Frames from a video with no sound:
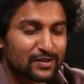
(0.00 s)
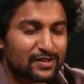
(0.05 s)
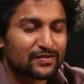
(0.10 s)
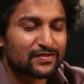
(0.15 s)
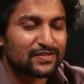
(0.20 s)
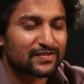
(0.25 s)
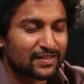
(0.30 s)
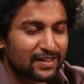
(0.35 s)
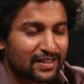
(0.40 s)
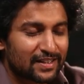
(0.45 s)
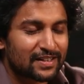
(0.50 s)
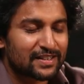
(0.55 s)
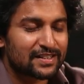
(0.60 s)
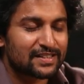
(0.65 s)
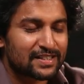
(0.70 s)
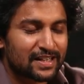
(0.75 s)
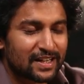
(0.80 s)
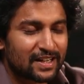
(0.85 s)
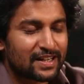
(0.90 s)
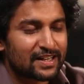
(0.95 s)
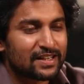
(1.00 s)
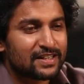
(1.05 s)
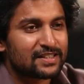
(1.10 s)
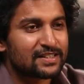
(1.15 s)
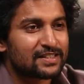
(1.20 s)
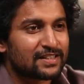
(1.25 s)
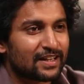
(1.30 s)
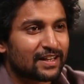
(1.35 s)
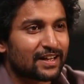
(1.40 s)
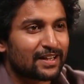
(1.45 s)
because of Sailesh.
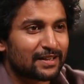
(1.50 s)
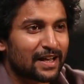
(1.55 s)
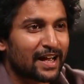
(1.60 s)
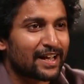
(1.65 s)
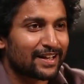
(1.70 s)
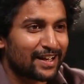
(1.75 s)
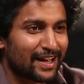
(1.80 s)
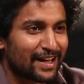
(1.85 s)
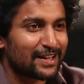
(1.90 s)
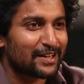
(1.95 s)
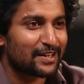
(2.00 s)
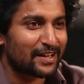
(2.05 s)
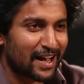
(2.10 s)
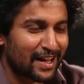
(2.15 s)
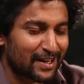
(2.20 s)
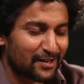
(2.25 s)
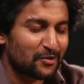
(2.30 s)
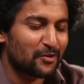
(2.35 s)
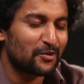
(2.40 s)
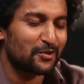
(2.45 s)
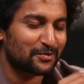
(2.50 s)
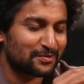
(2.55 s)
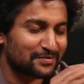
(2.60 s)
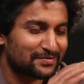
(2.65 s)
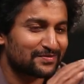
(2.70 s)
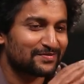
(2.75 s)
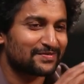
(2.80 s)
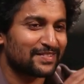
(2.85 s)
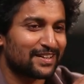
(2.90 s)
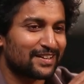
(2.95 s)
I know
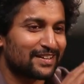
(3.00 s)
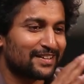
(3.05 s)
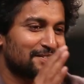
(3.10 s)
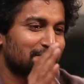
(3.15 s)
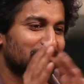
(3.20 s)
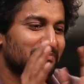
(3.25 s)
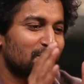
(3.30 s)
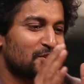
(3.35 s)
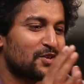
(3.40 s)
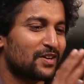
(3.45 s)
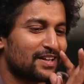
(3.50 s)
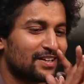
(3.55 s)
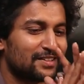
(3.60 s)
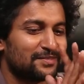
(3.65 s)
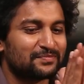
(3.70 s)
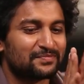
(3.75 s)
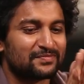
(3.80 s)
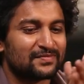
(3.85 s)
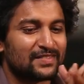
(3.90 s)
okay,